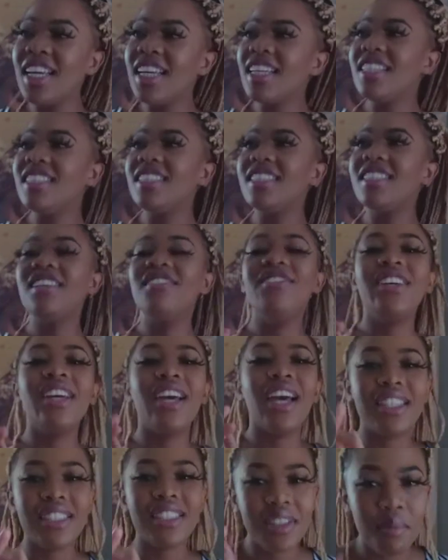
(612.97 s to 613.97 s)
Is giving
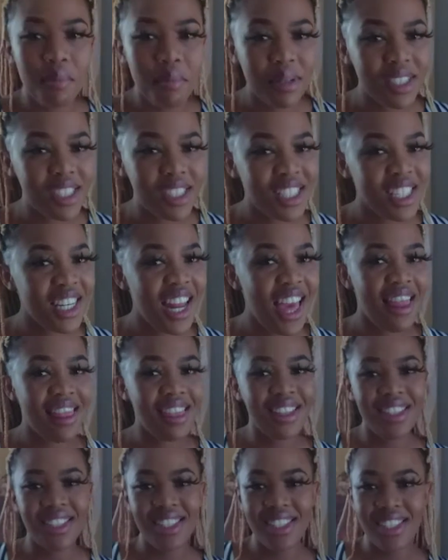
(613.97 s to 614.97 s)
us the
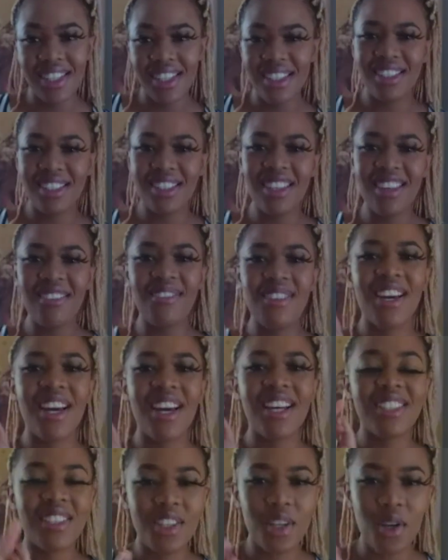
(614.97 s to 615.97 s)
personality. Is giving us
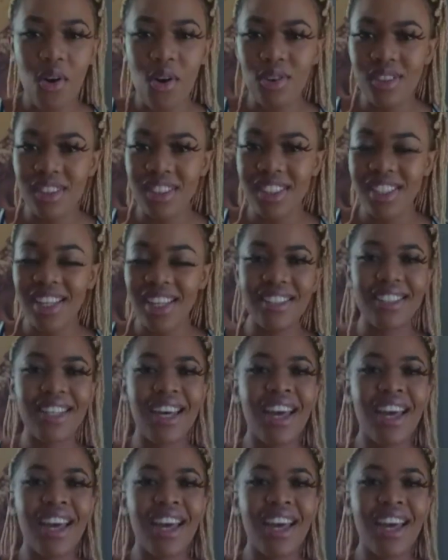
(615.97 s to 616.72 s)
the content.